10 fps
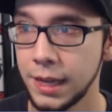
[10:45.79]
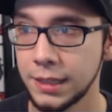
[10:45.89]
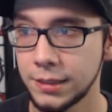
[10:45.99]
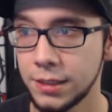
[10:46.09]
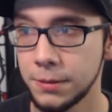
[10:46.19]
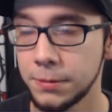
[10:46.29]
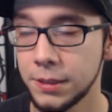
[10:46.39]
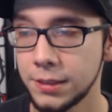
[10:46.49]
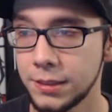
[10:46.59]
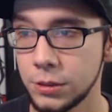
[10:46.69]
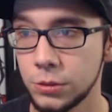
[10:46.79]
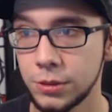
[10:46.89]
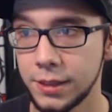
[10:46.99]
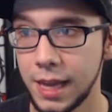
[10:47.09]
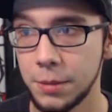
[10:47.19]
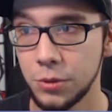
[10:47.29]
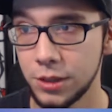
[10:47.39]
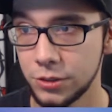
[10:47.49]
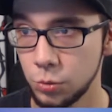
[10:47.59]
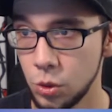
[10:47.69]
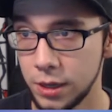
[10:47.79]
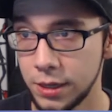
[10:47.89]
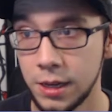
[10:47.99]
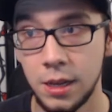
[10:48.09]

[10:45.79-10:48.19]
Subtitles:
and its toughness is equal to that plus 1.